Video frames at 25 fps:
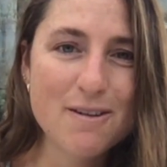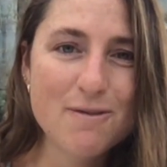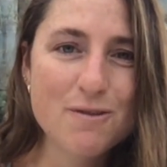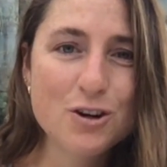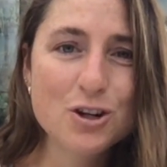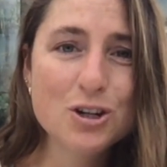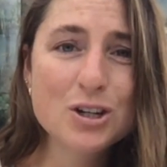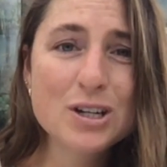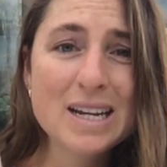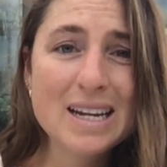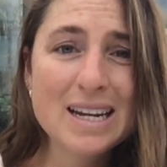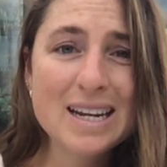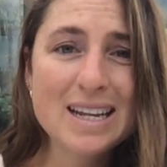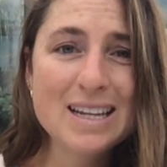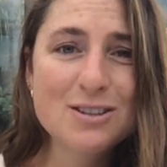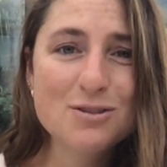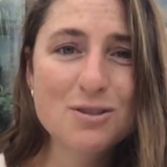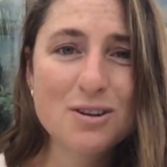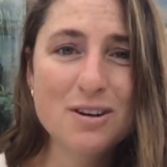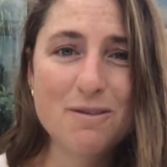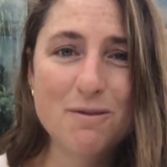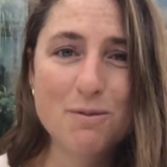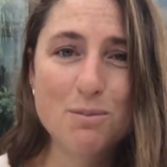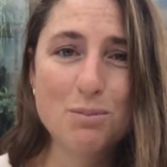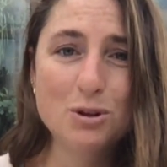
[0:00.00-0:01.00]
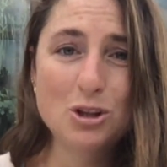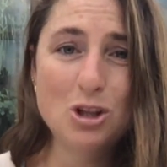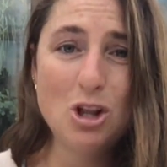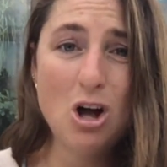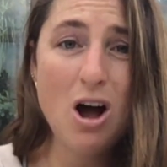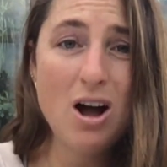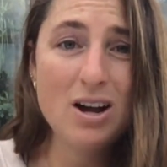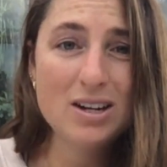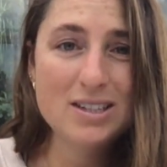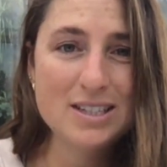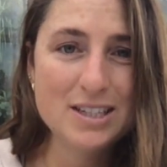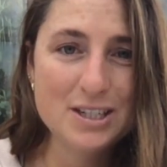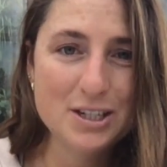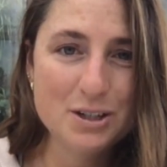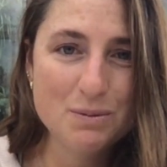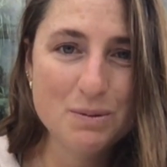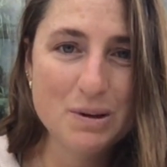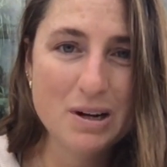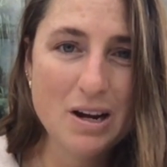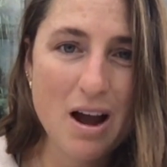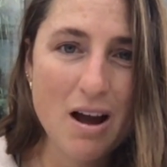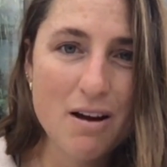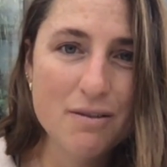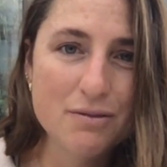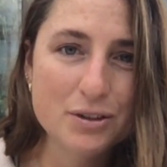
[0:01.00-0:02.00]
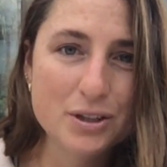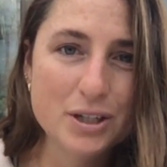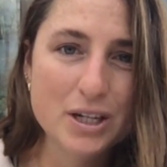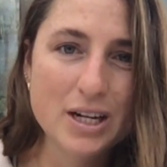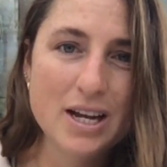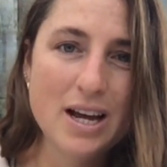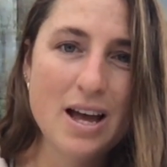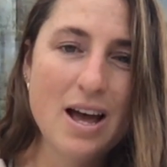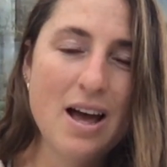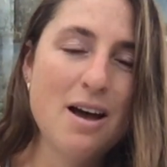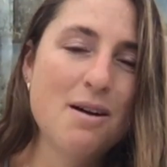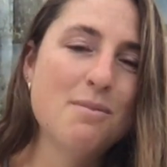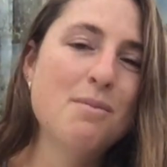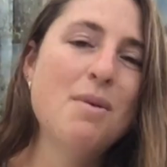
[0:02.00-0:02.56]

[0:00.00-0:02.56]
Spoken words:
If you're getting sort of blocked in your recovery,